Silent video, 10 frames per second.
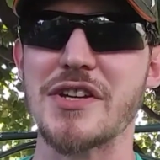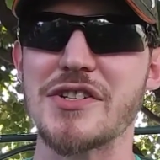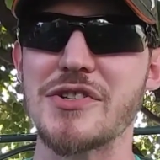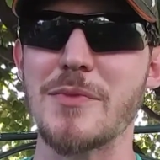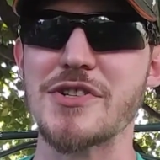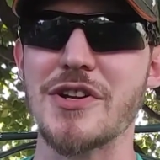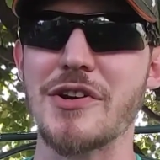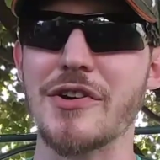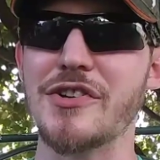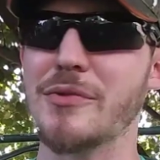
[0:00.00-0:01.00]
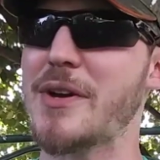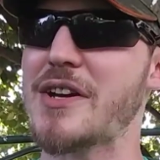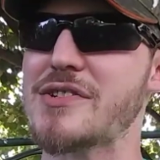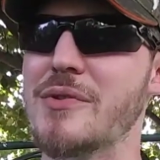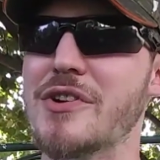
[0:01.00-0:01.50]
longer, and you'll be at
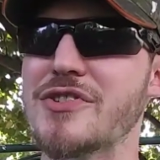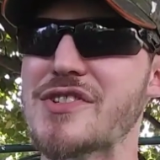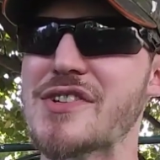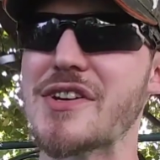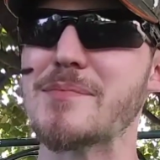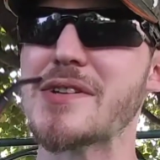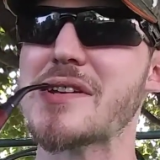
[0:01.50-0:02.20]
200 subs. So,